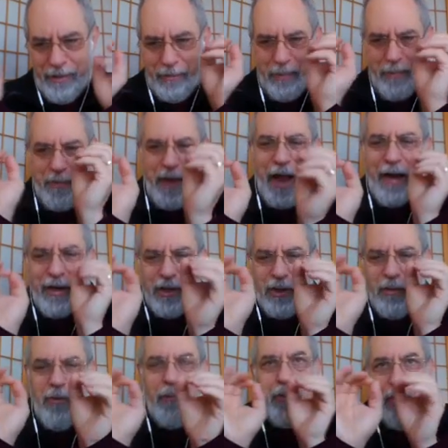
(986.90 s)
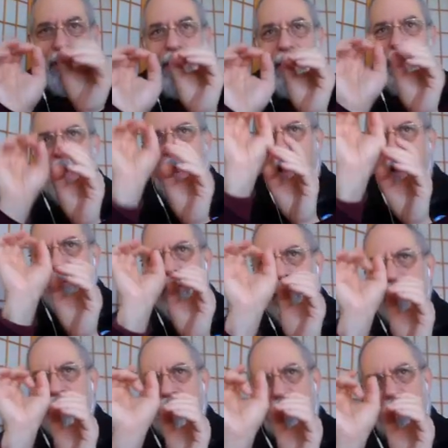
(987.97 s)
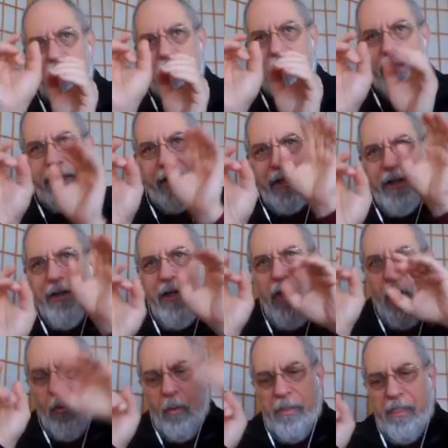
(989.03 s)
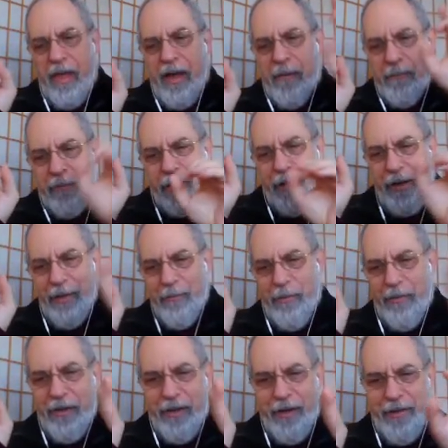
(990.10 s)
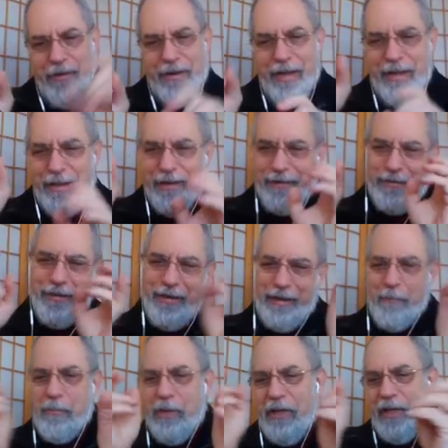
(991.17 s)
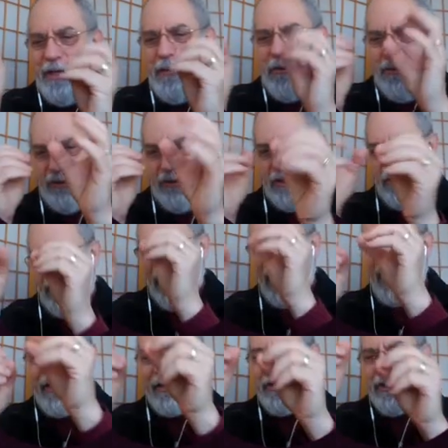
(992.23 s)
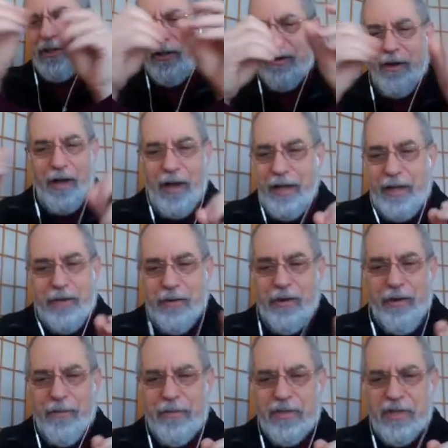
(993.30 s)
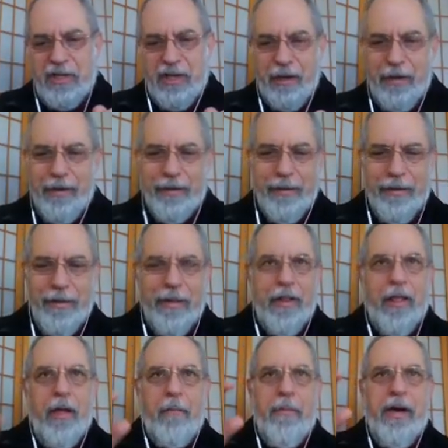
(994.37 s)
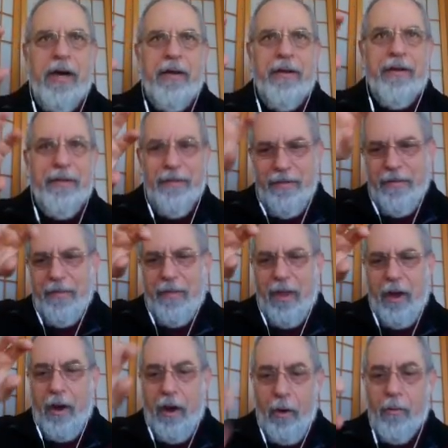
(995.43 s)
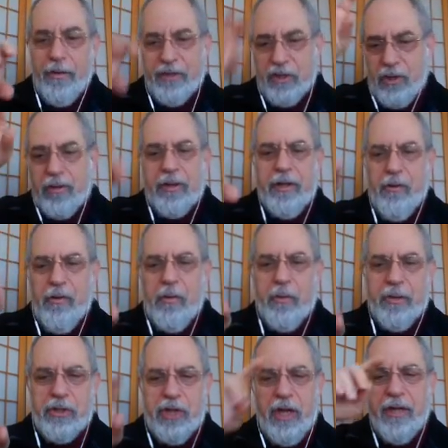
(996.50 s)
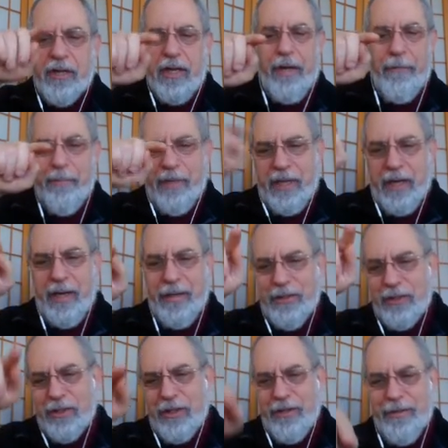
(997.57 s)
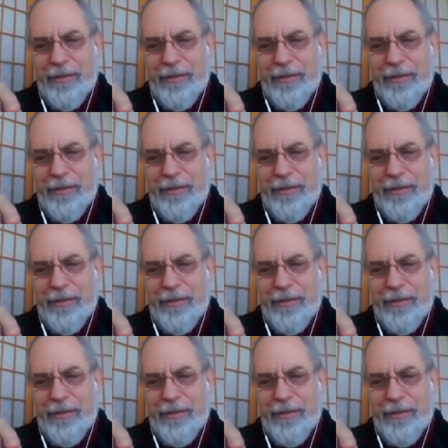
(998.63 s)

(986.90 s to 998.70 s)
It was back to the plane and how it was falling and what that implied with the other. And they're like picking all these facts that I couldn't have seen about. Oh, it's clear it was shot down because